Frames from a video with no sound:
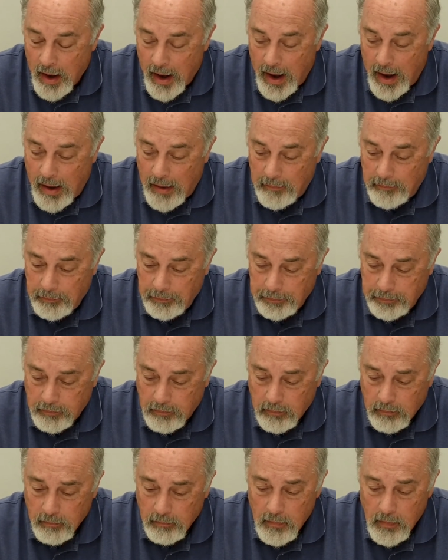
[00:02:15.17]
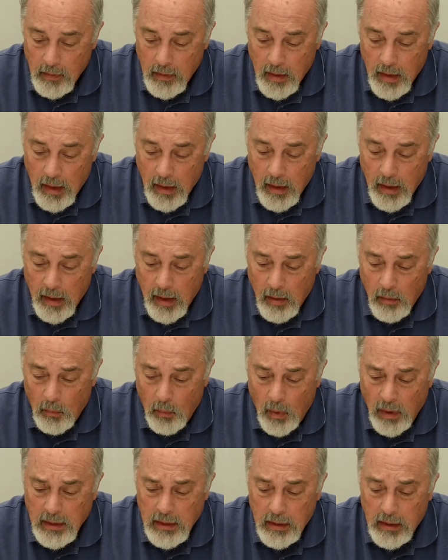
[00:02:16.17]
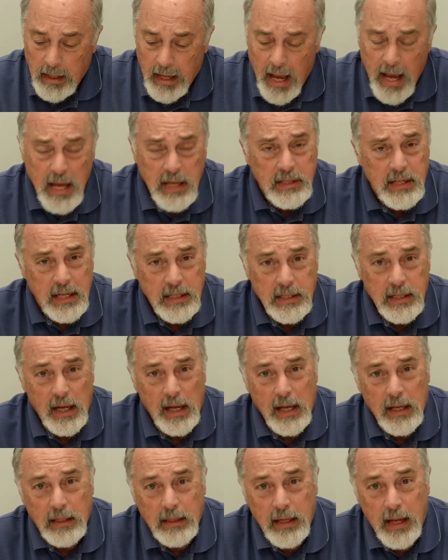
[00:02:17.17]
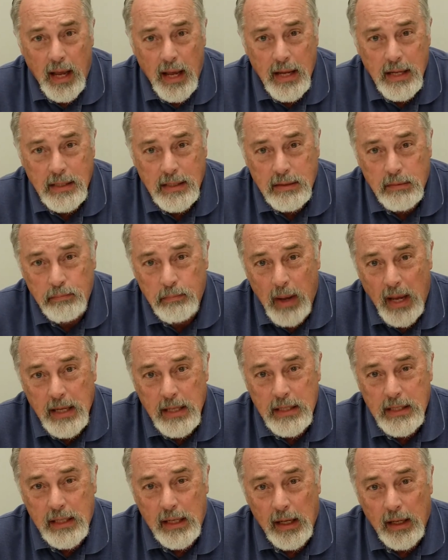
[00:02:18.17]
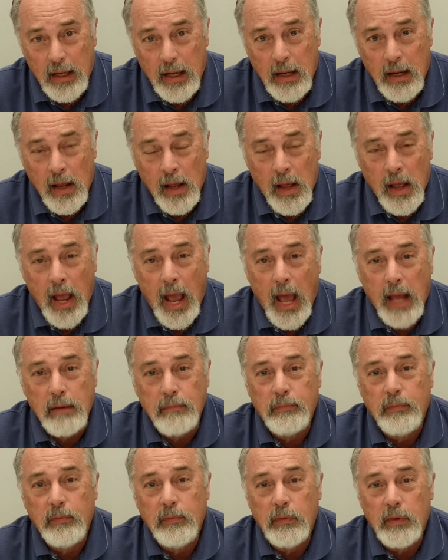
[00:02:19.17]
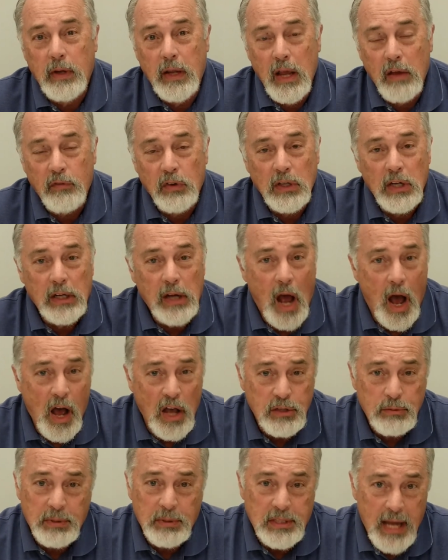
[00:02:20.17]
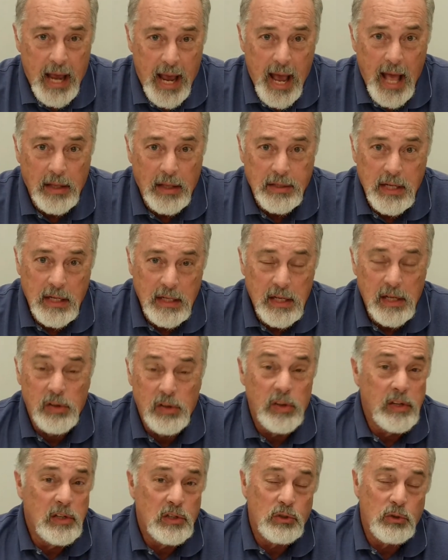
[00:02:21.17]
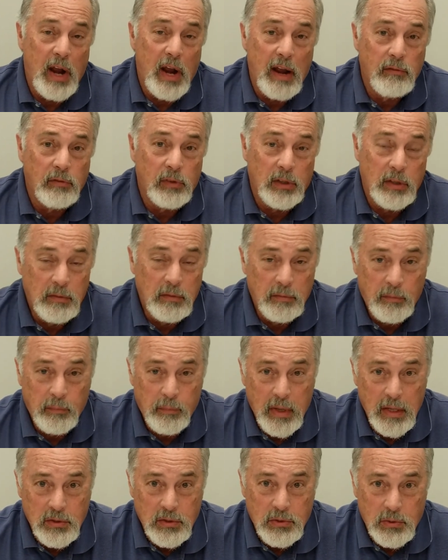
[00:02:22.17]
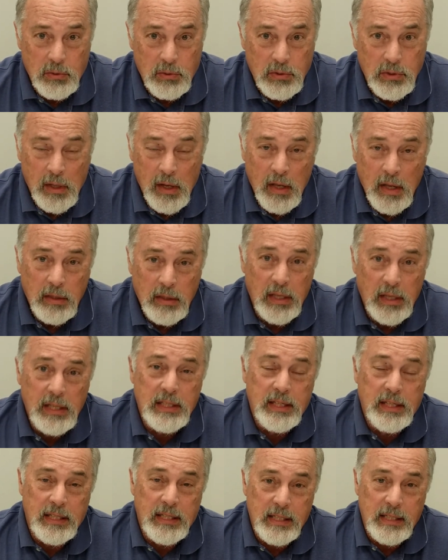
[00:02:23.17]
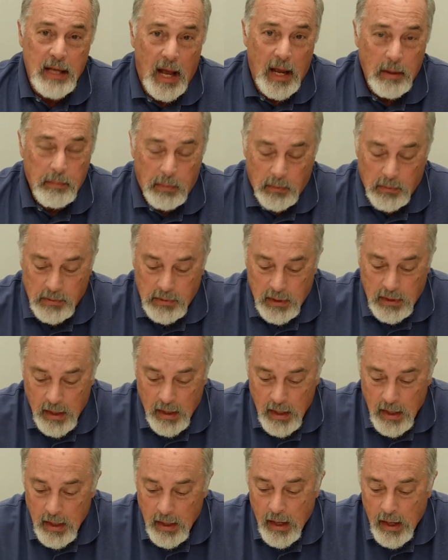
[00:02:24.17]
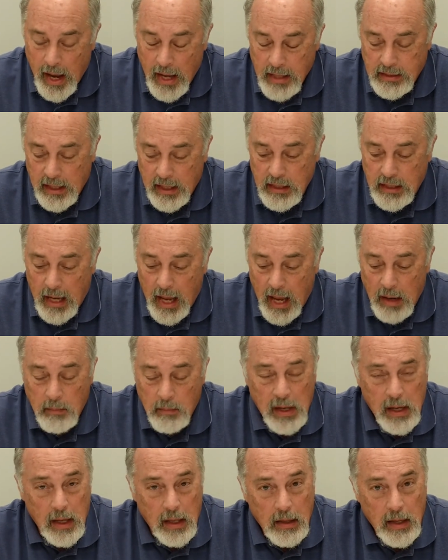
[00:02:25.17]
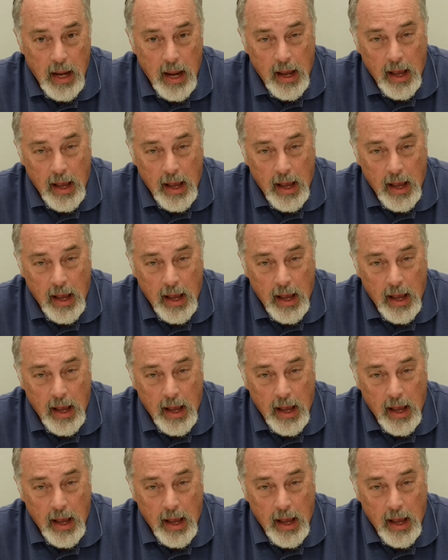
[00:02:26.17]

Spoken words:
What Gaius had done, Gaius basically had given hospitality to these traveling ministers, these disciples, as they came in.